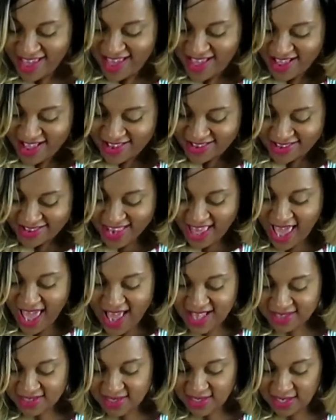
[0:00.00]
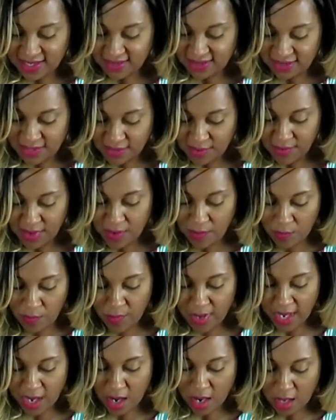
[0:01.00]
Lastly to it,
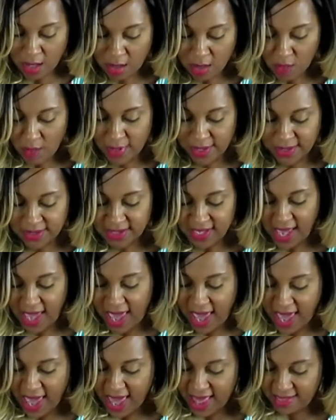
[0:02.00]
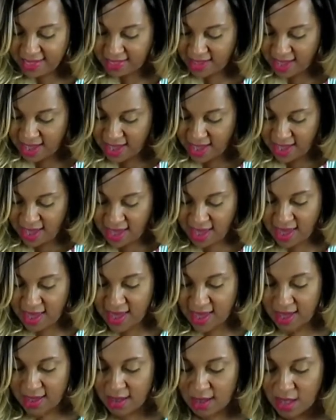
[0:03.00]
we are going to add the
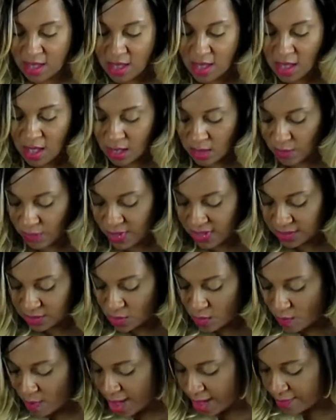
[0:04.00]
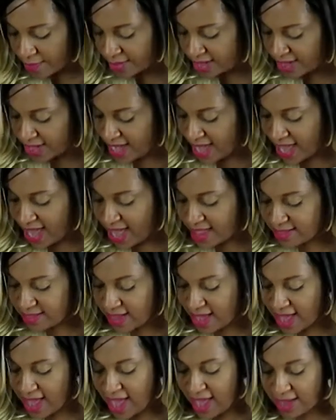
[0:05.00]
egg. The reason why we're going to add the
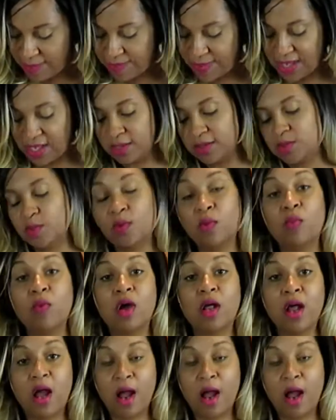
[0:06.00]
egg because we want our